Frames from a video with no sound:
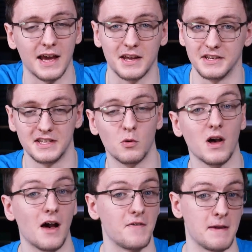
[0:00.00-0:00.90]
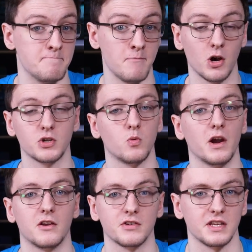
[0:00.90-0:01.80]
because they will have a much
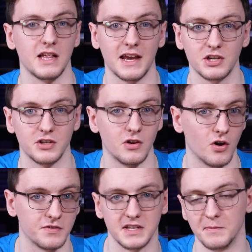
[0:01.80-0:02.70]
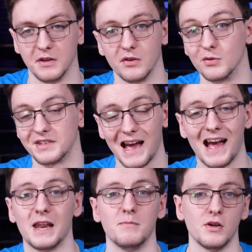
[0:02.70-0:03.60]
wider selection of CPUs
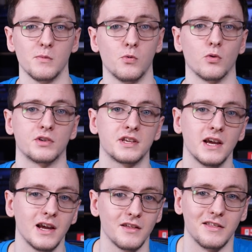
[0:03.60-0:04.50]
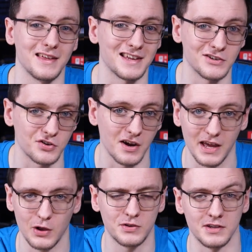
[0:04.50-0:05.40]
and motherboards that they can
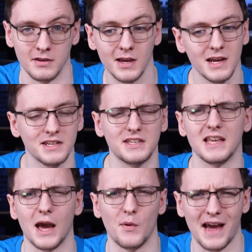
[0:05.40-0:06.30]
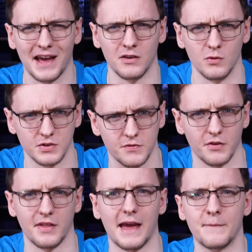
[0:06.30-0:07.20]
try out and see how it handles
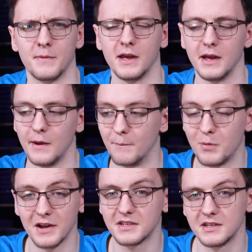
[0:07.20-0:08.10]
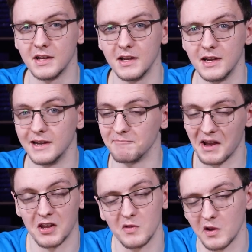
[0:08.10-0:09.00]
for them. But
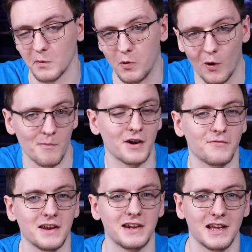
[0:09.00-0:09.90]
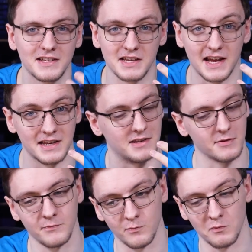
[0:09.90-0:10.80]
I can only report my findings and,
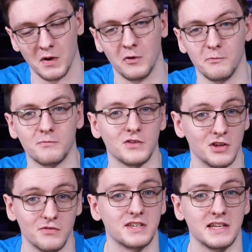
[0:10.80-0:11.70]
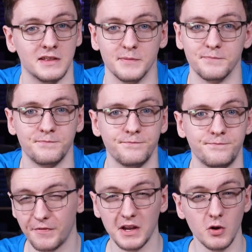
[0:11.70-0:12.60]
well, you've seen them. And as
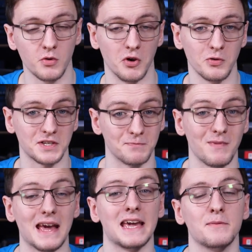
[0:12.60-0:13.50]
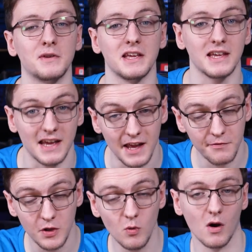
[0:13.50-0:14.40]
a final note, AMD,
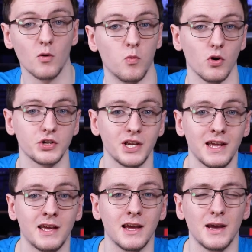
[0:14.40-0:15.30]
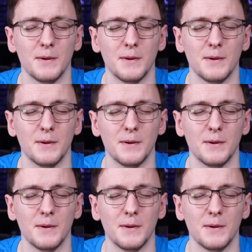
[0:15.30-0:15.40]
if you are watching,